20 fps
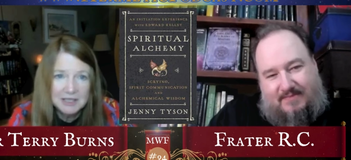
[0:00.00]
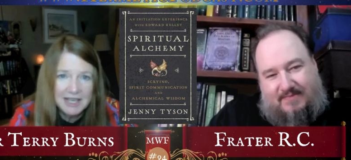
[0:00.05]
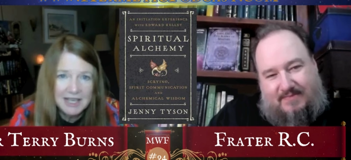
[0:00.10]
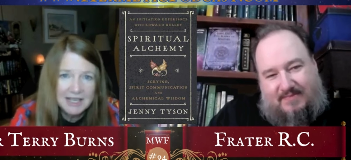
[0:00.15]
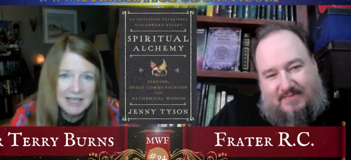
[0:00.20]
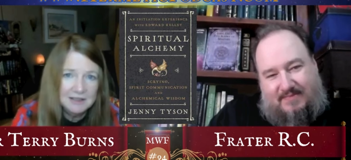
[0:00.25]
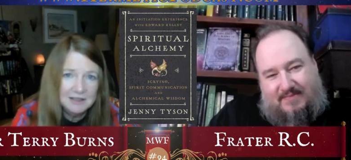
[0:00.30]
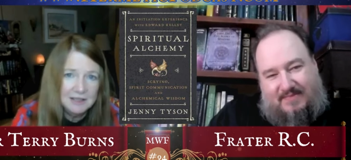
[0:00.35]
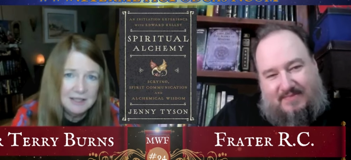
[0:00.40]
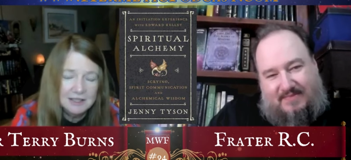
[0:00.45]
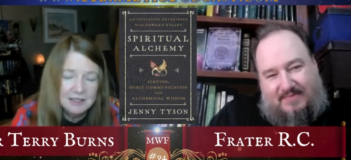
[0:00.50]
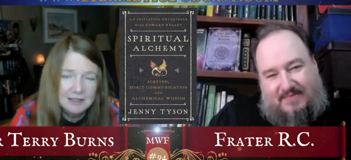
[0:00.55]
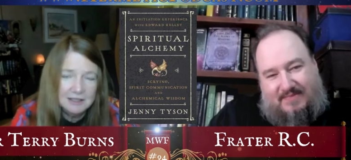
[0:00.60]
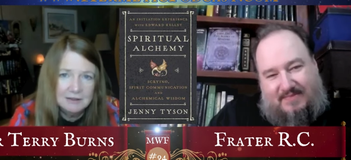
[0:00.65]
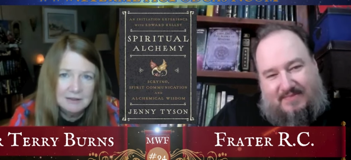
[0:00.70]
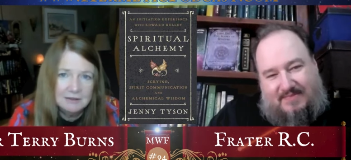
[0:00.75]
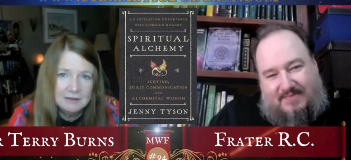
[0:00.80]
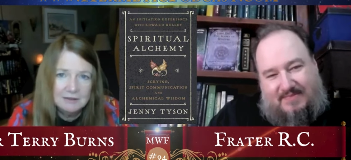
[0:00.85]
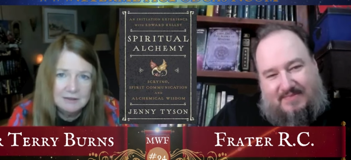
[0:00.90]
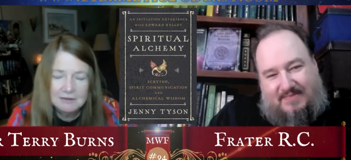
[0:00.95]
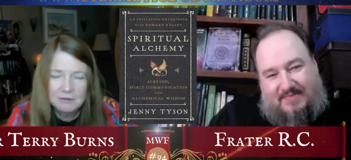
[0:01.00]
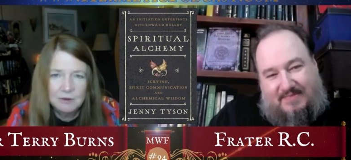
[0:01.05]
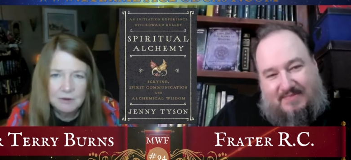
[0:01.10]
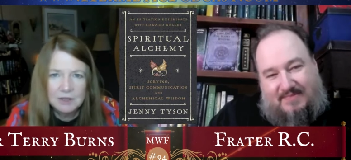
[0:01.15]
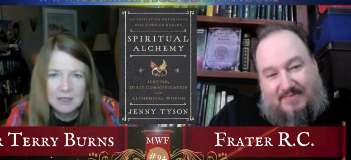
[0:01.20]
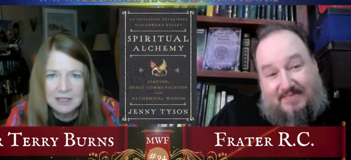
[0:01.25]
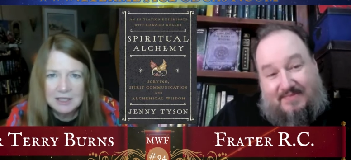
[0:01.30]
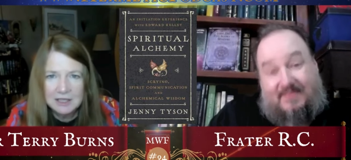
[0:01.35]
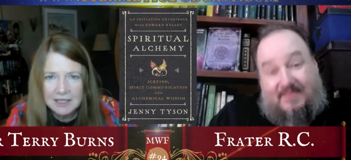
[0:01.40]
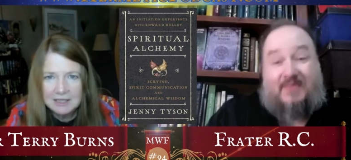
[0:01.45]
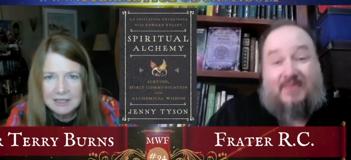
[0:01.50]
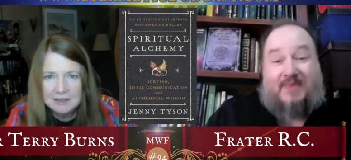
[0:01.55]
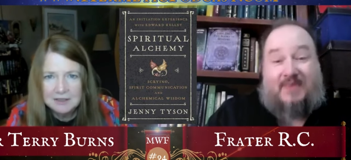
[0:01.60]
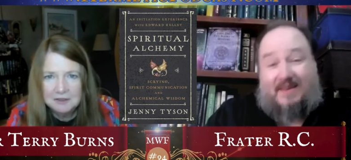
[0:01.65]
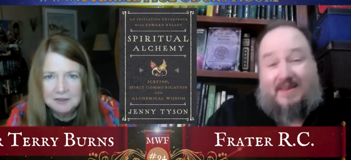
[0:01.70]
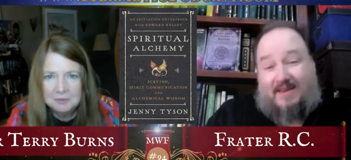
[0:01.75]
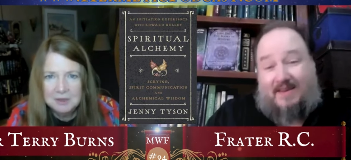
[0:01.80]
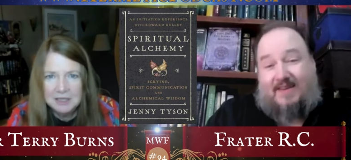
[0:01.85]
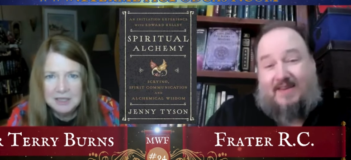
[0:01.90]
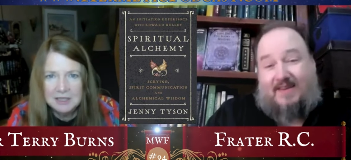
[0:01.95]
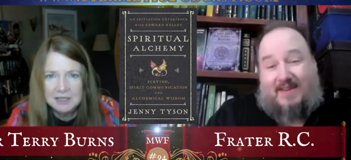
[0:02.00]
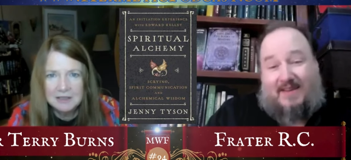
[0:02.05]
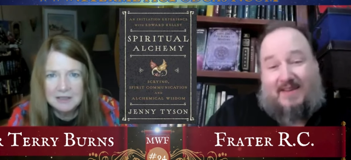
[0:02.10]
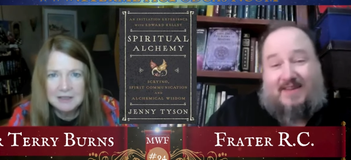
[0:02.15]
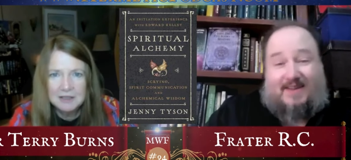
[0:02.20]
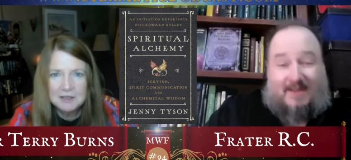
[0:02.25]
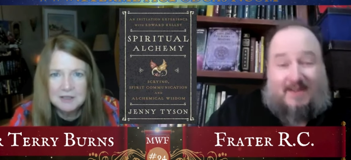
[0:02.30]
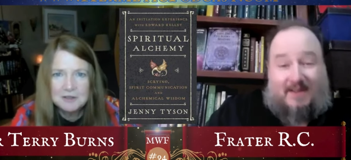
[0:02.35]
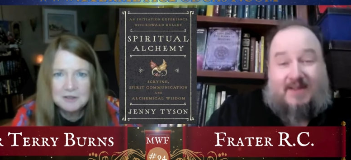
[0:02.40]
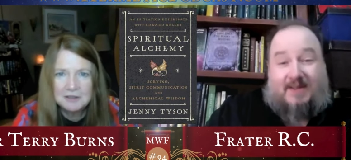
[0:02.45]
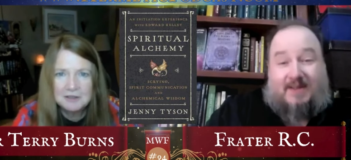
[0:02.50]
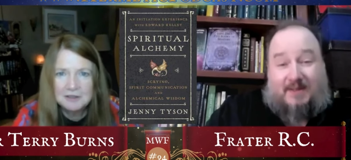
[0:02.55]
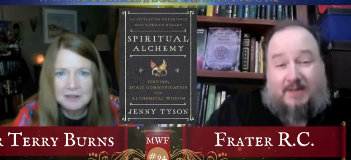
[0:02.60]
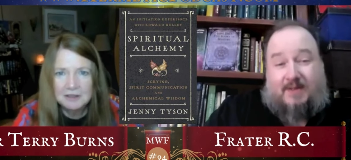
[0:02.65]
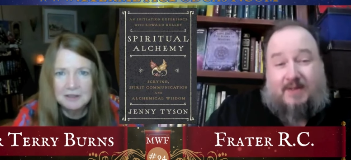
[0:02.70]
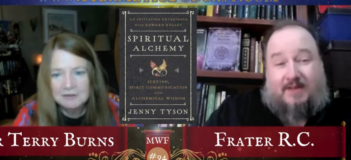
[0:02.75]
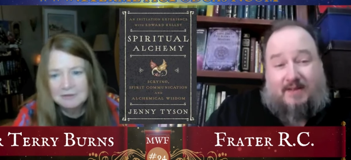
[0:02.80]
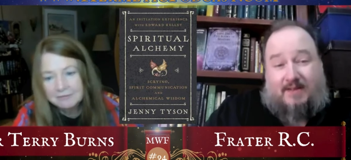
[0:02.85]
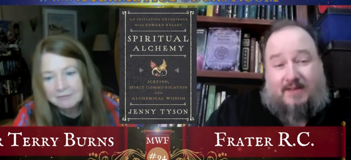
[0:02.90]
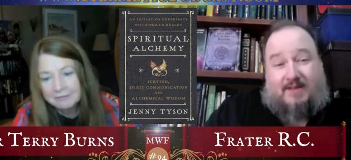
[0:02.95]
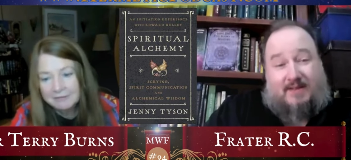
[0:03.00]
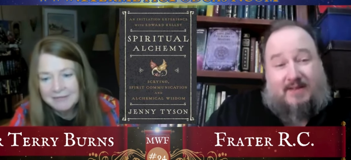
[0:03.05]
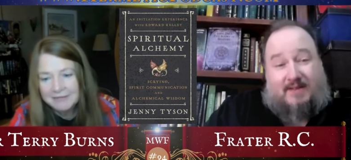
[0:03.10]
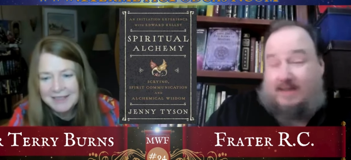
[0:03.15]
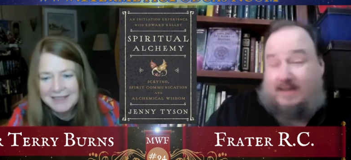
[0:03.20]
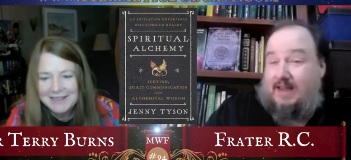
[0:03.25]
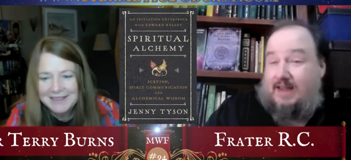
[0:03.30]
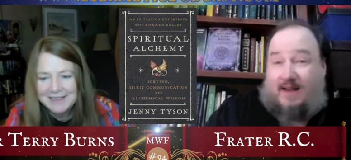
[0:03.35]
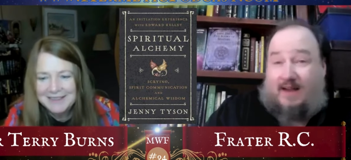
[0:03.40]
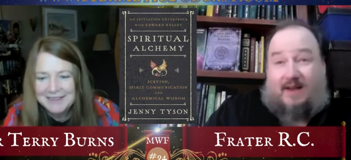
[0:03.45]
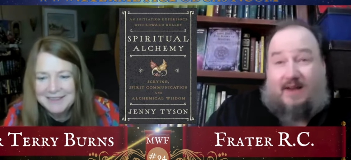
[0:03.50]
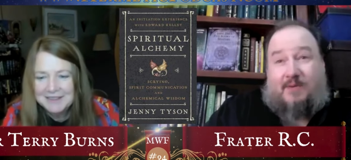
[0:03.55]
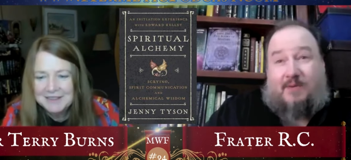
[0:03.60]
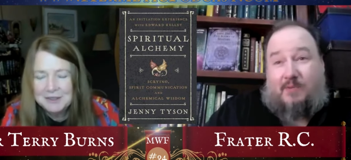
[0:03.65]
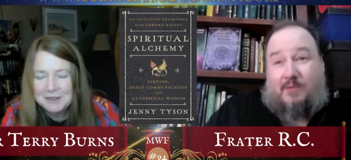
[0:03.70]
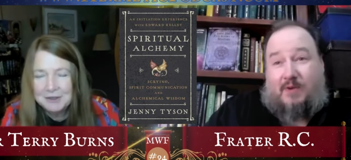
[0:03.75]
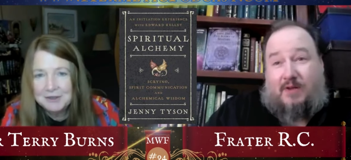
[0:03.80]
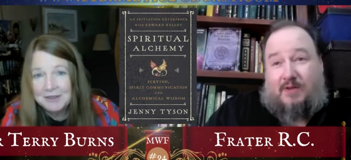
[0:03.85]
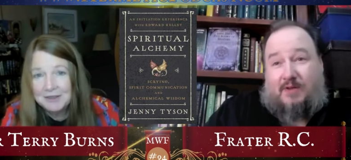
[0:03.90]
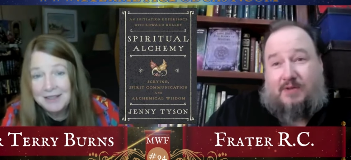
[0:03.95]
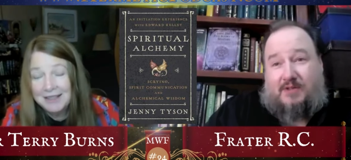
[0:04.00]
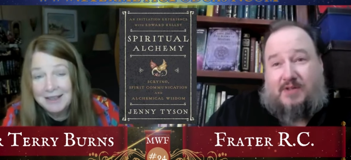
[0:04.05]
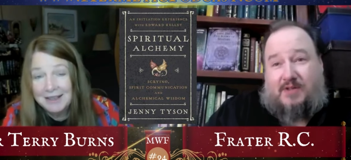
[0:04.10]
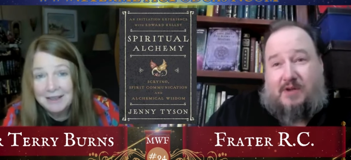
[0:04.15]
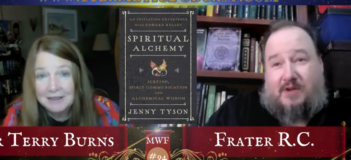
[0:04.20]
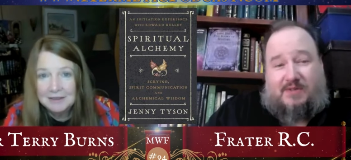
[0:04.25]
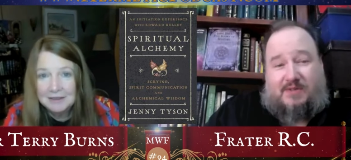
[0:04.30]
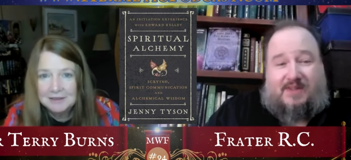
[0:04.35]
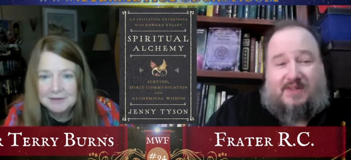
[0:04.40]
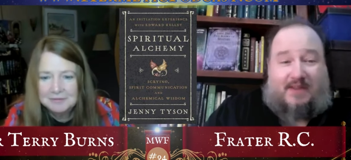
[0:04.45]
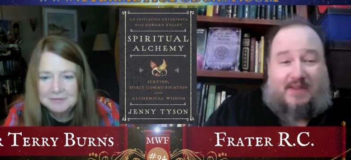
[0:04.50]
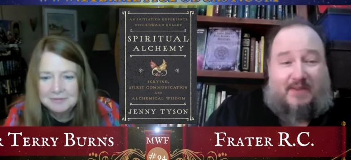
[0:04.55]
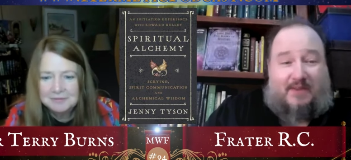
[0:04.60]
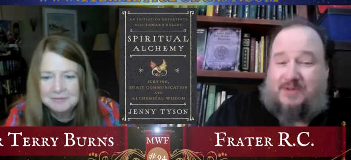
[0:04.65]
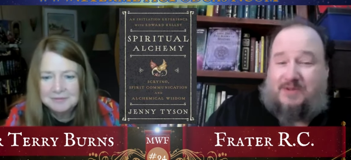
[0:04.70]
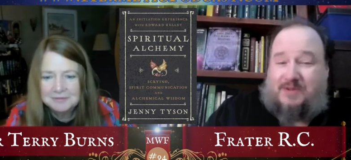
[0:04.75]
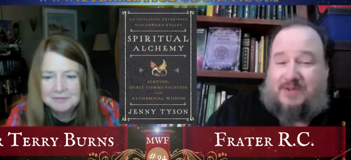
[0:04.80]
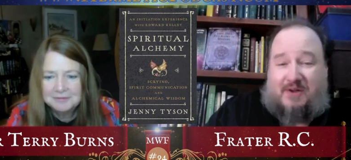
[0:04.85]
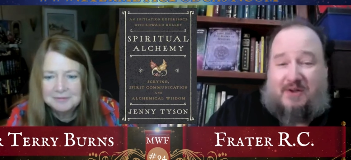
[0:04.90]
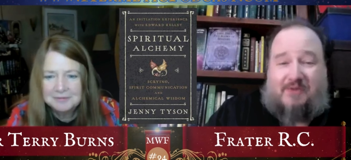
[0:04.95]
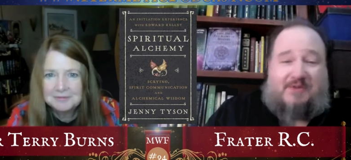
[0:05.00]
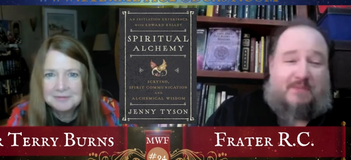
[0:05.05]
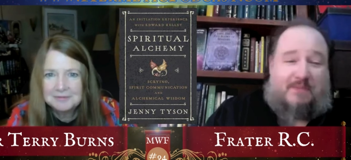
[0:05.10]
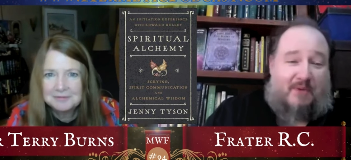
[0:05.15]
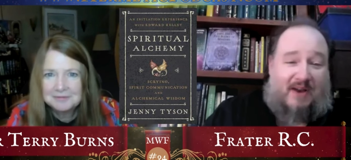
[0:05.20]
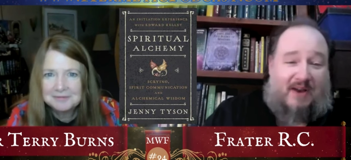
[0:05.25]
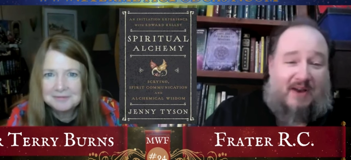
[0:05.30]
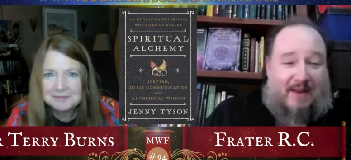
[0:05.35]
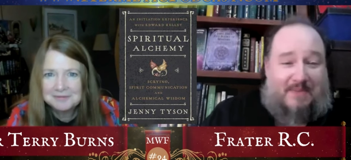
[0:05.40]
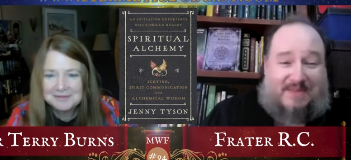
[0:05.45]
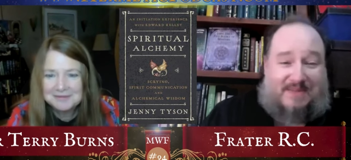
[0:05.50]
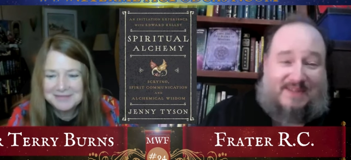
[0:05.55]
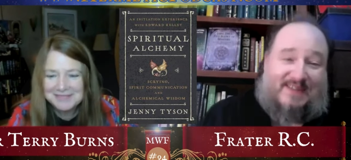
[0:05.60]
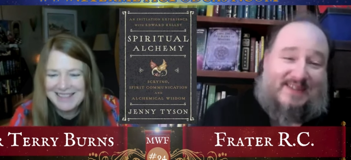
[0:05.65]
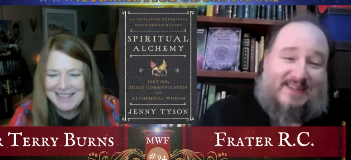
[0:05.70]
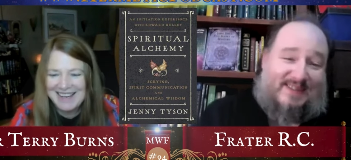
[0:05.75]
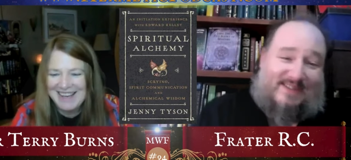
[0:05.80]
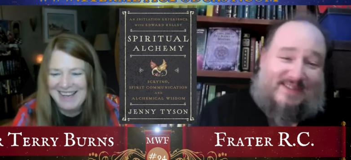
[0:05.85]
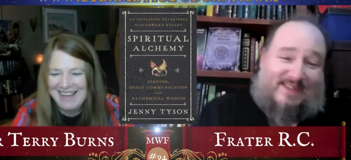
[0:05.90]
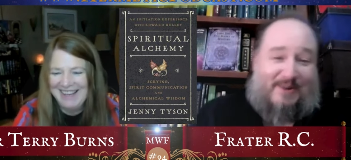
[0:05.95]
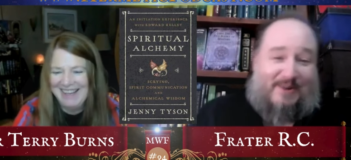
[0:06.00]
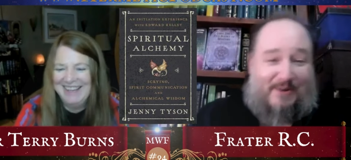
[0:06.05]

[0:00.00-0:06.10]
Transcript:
Speaker 1: in Latin. He didn't really like to speak English, so.
Speaker 2: Yeah, well, there's yeah. ghosts, and then there's ghosts, perhaps. So